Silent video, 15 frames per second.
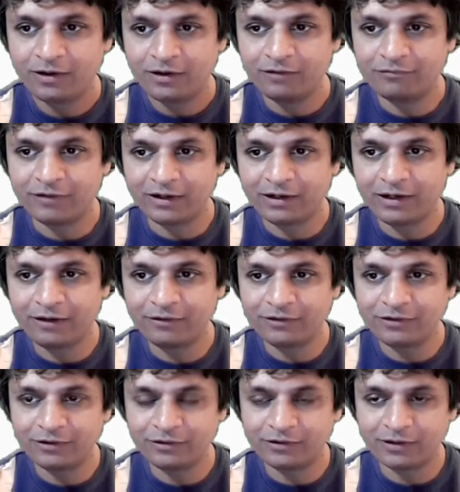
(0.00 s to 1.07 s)
if I click on
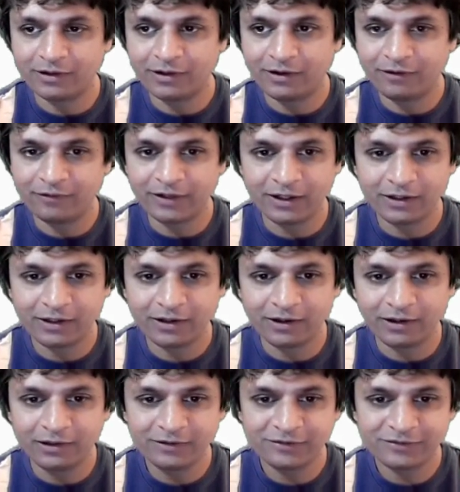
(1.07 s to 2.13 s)
Toyota now, I get
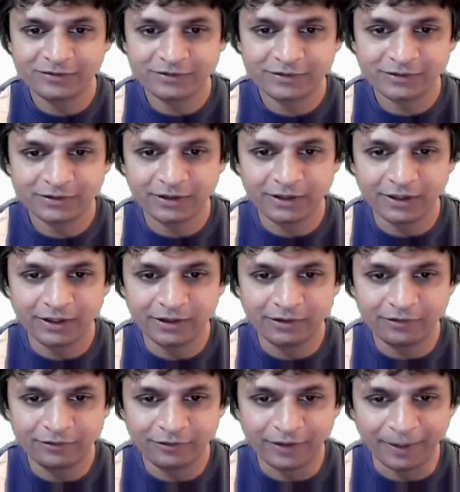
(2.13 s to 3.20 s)
car lists,
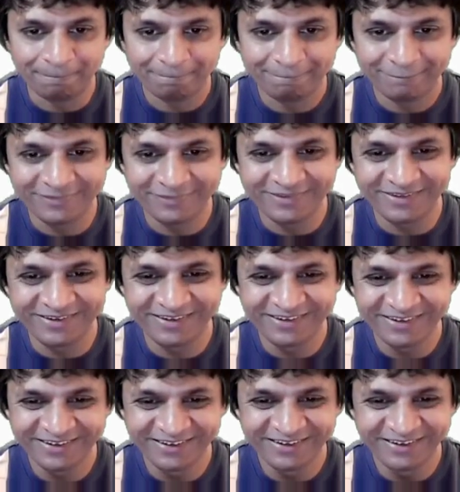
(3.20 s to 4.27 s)
and okay,
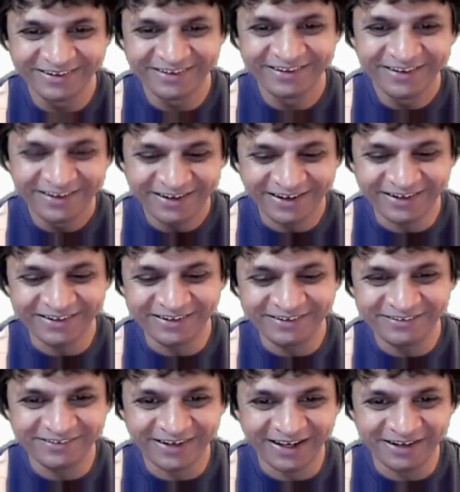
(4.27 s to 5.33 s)
I need
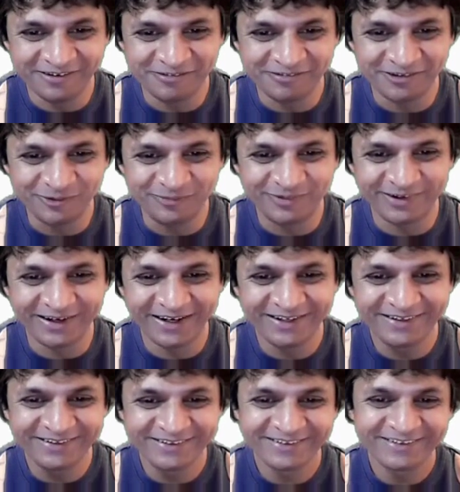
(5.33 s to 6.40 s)
to add view brand.